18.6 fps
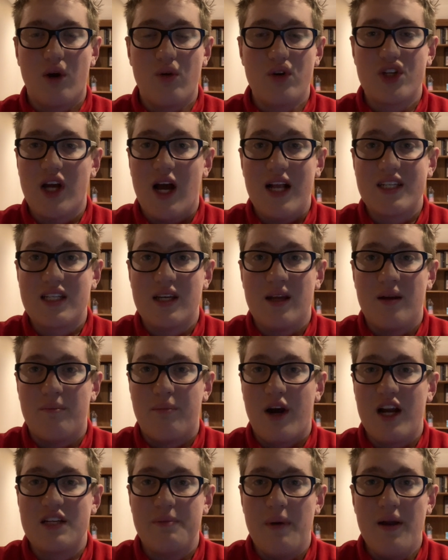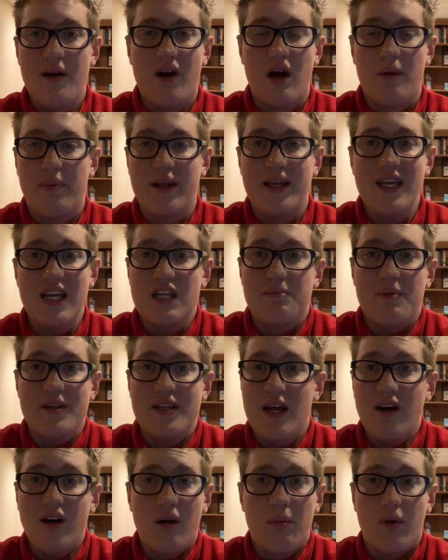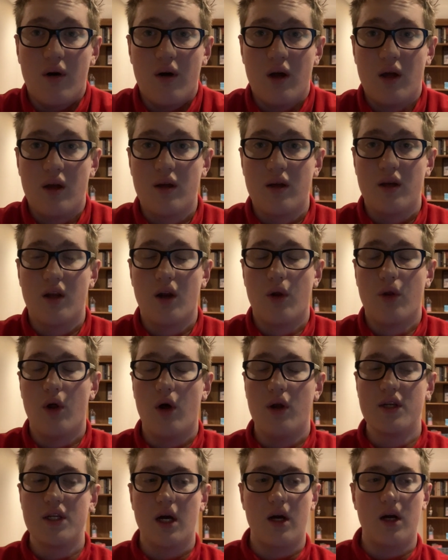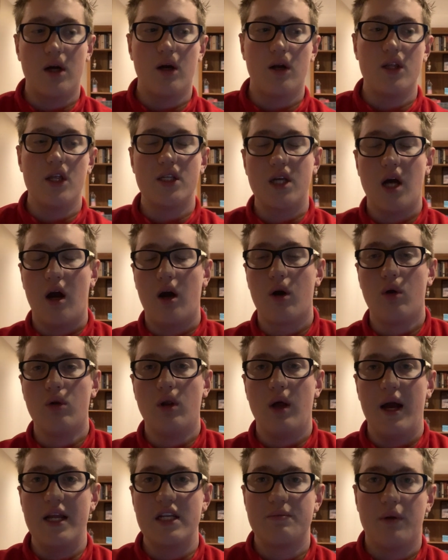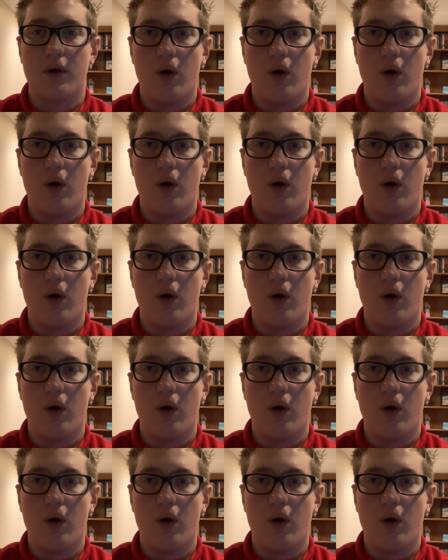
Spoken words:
shots at Bryce Benhart, but he has been terrible. The entire O-line's been